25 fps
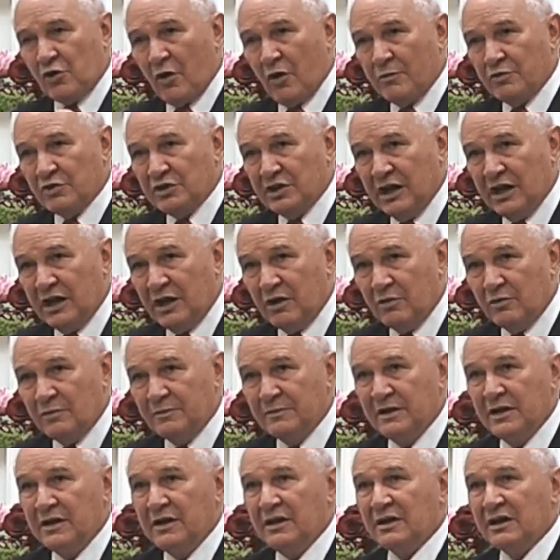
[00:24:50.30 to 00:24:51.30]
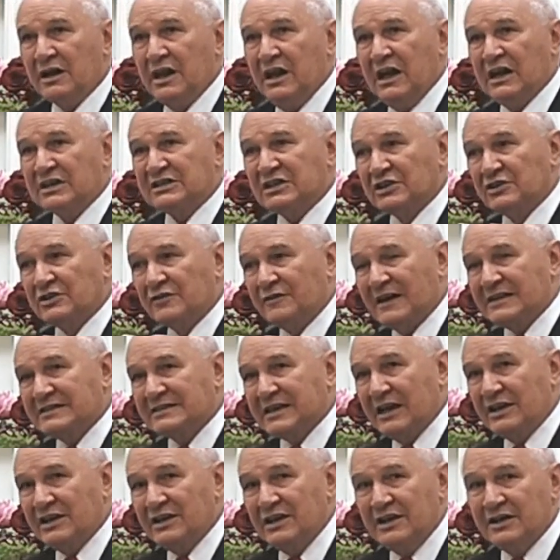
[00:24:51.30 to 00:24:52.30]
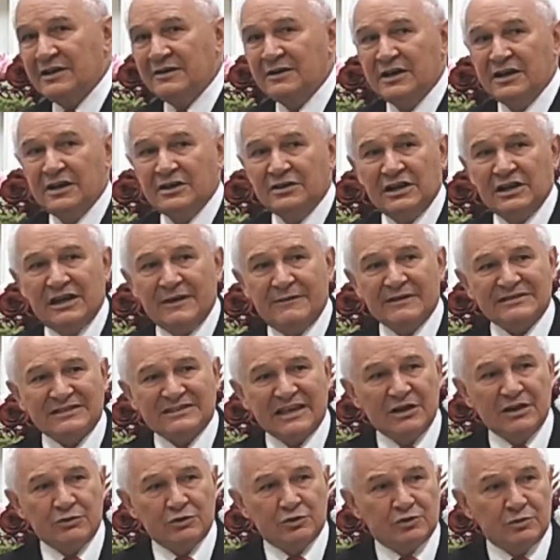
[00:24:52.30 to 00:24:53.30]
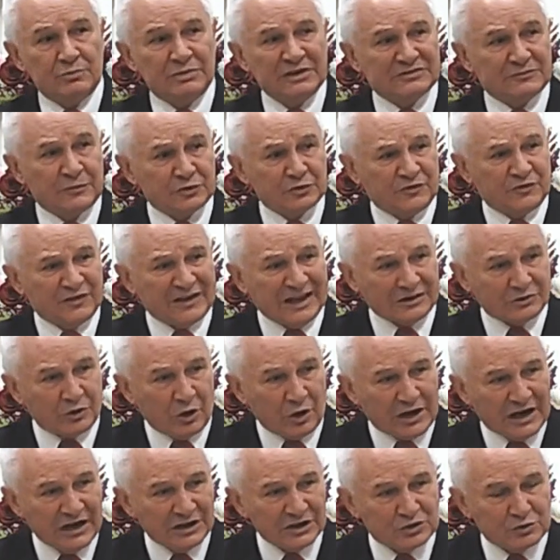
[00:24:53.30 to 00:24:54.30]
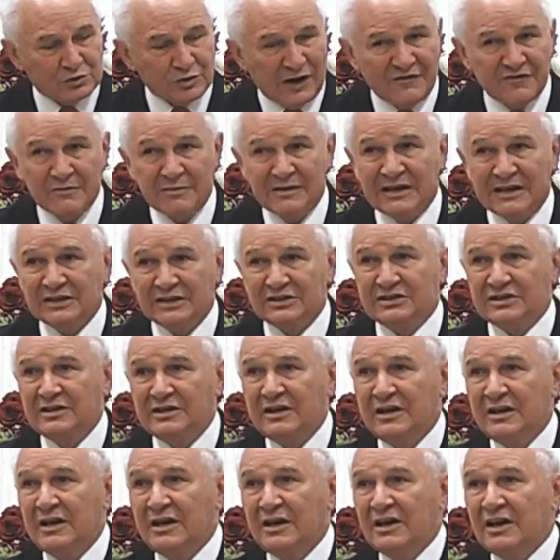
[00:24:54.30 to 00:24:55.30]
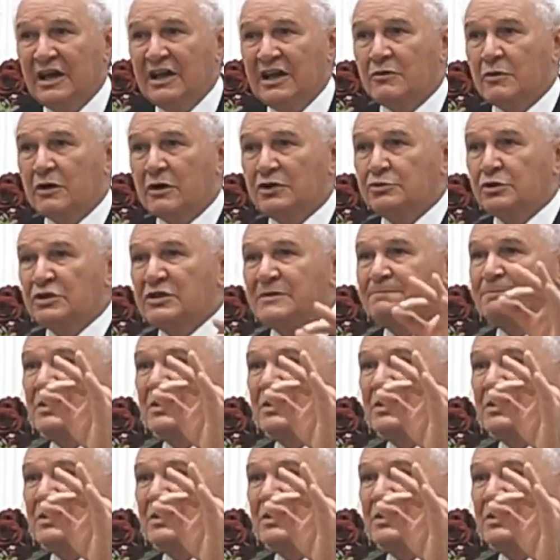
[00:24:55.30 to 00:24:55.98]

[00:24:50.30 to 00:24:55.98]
You understand this? So the church will be in fellowship, the children are going to leave. the instruments are going to be playing